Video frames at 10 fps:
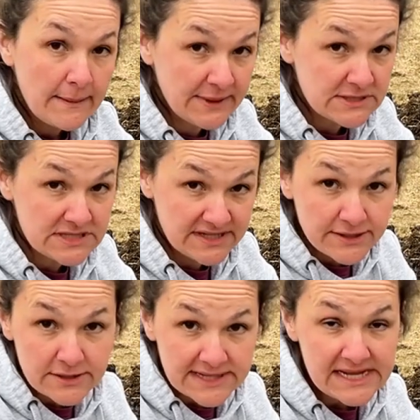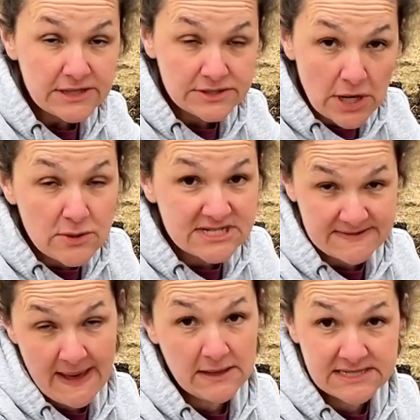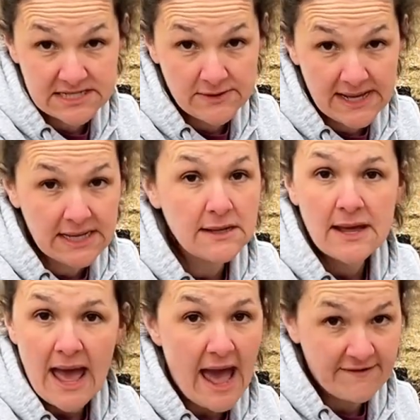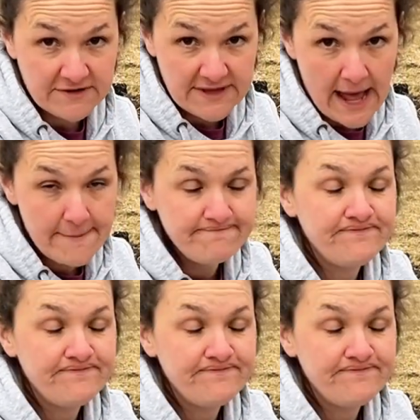but there's literally no smell to it after that.